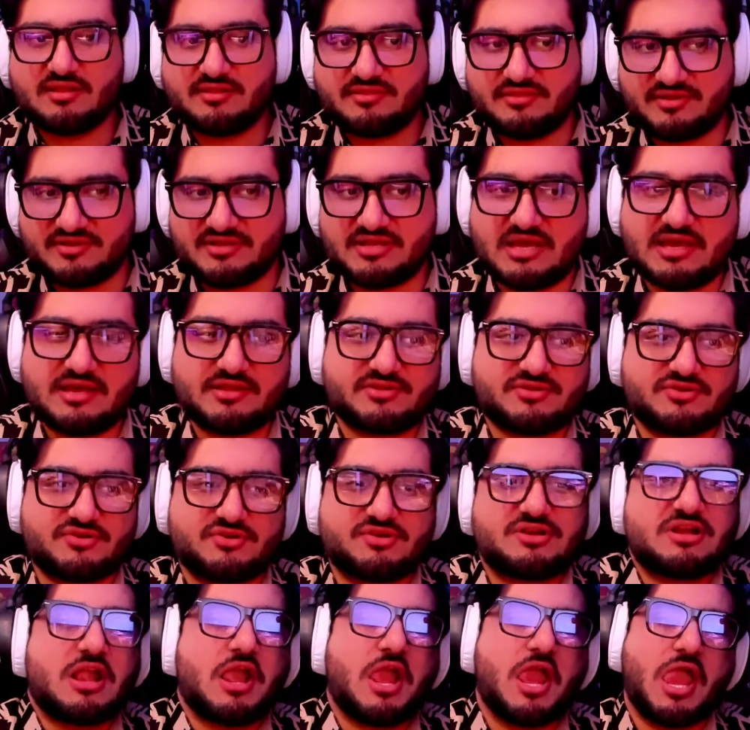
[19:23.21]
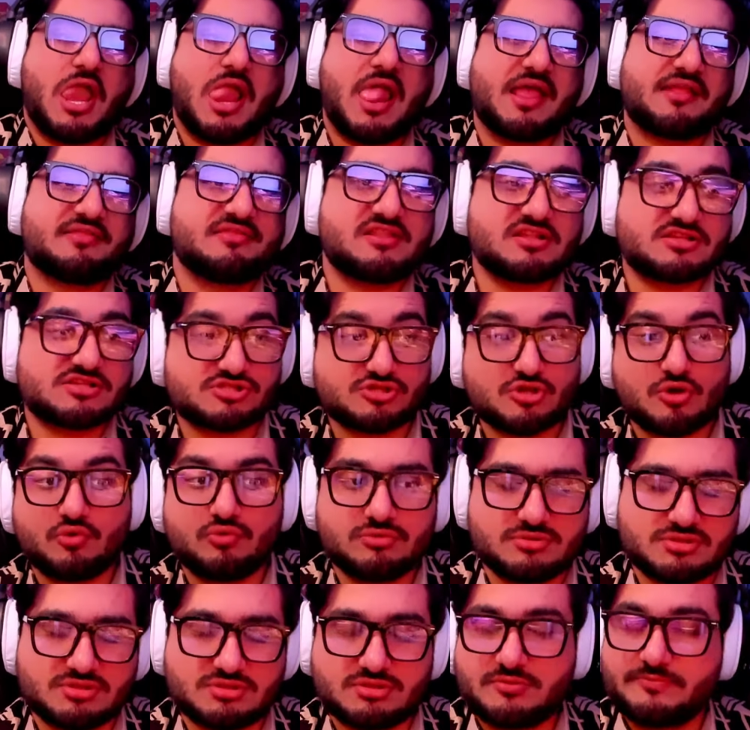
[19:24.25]
the Doctor and the
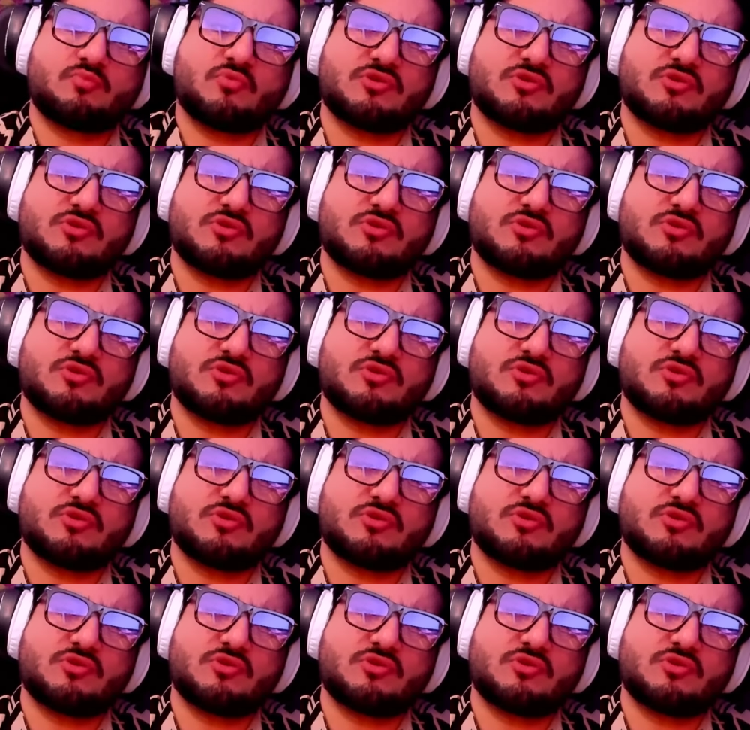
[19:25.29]
soldier.